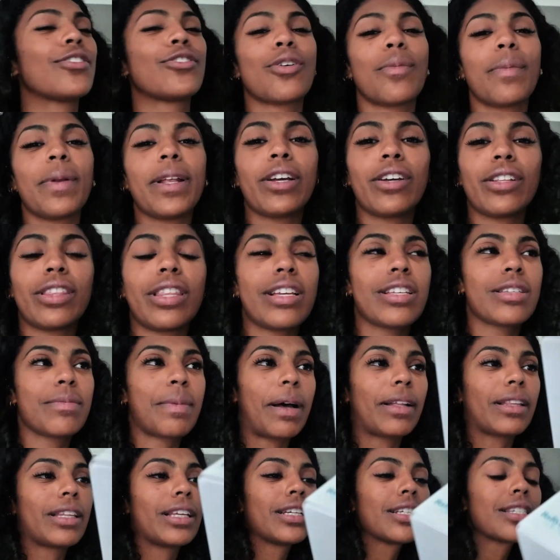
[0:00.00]
so many good things
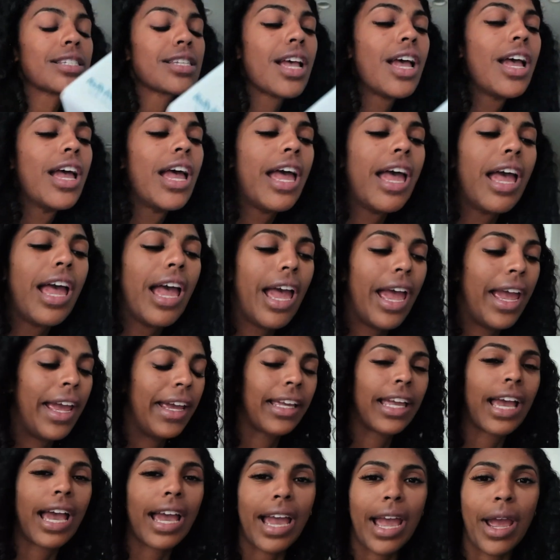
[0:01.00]
about this.
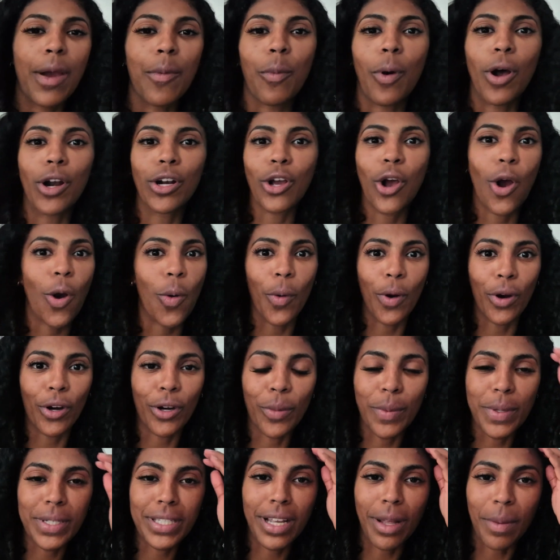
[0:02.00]
AKA one
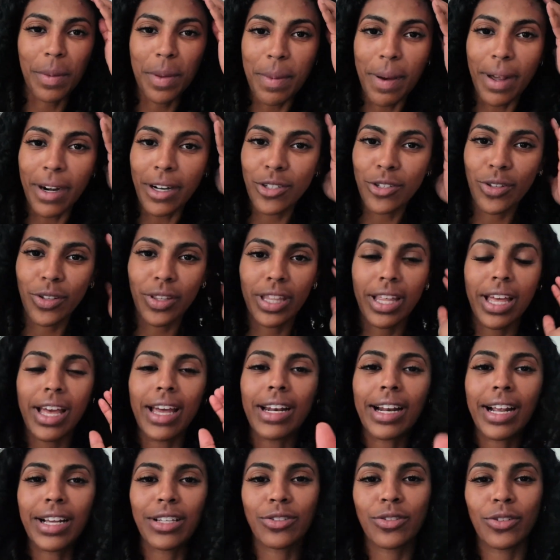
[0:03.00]
coworker was telling me about it, so
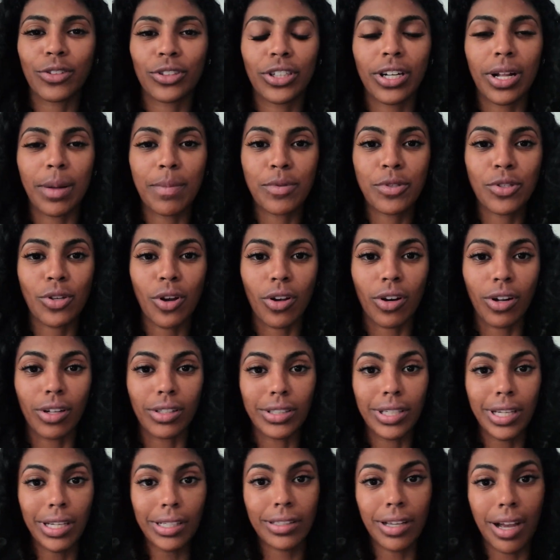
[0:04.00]
then I searched it up, saw it on
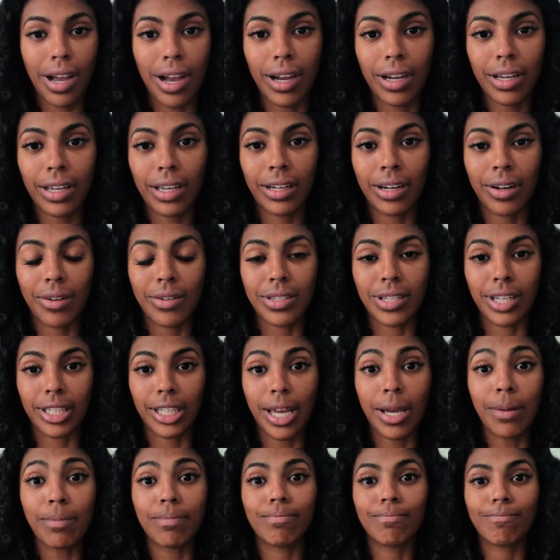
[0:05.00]
TikTok, and I was like,
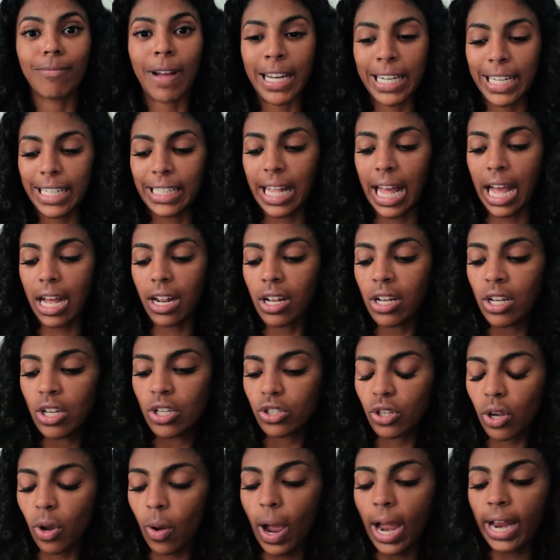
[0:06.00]
yep, I need that.
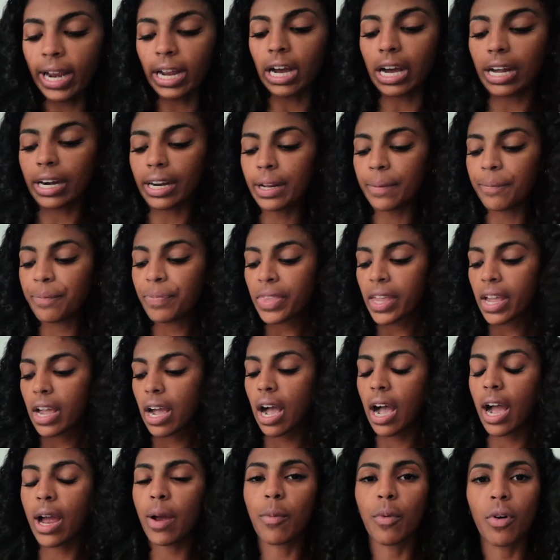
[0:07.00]
So I got it.
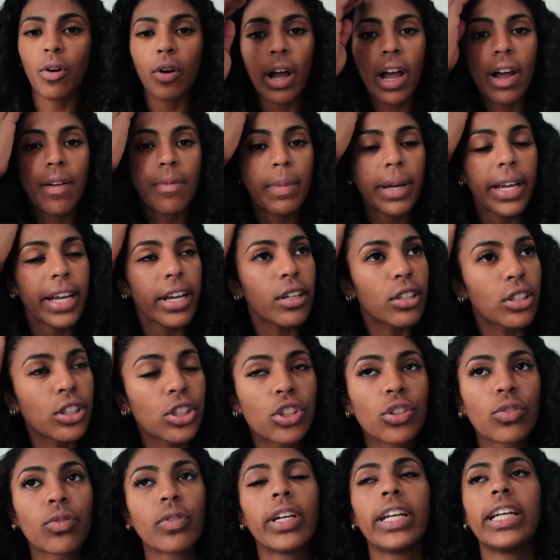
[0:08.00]
I will have my hair
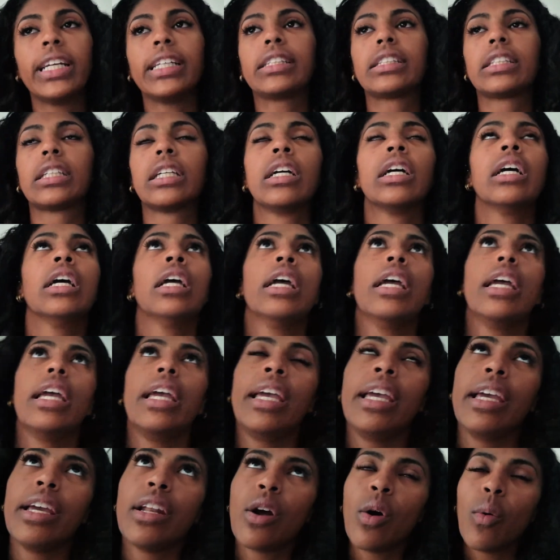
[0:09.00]
straight
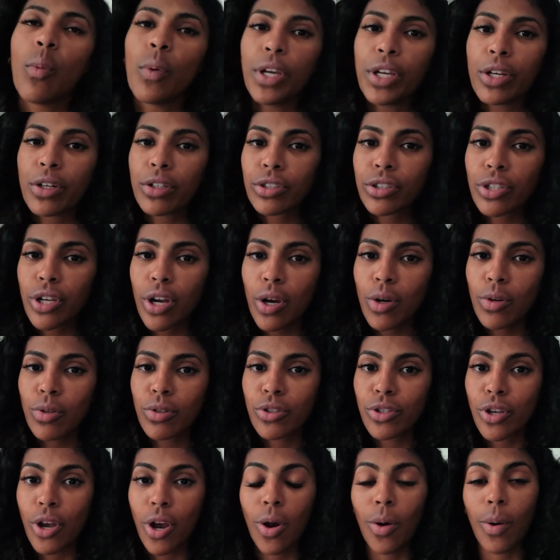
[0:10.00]
in a week or so
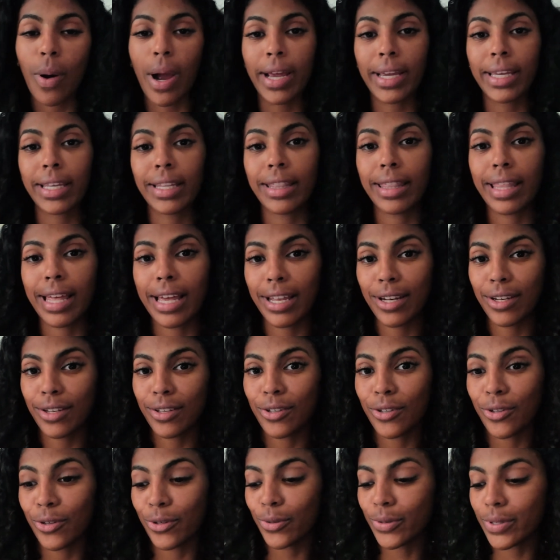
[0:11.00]
I can then
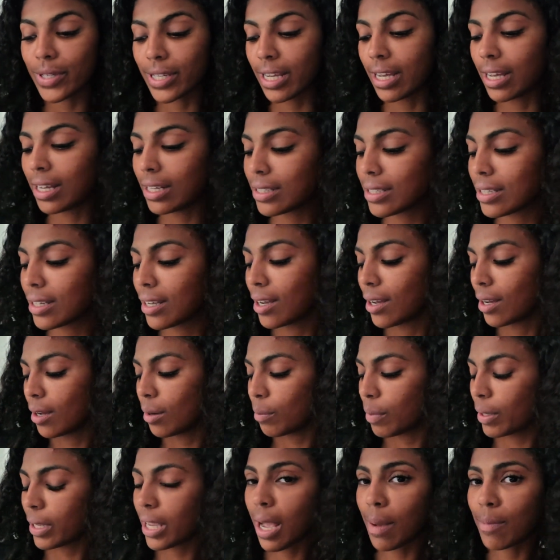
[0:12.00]
use it.
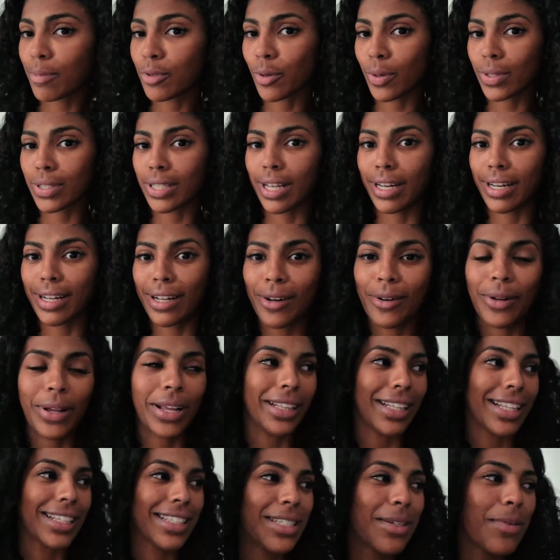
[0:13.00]
Oh yeah, I'm so excited.
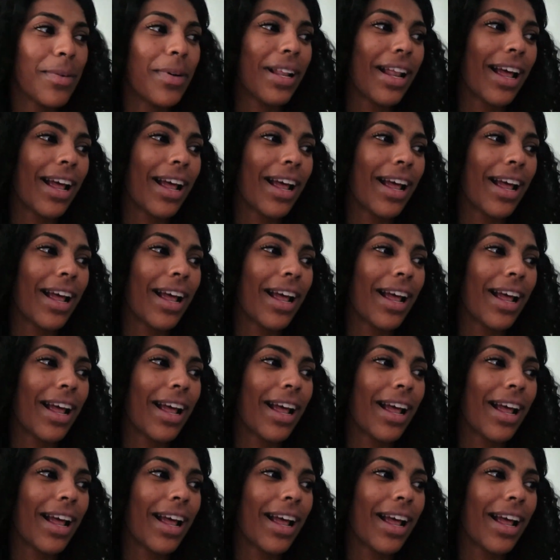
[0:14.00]
Okay, let's see what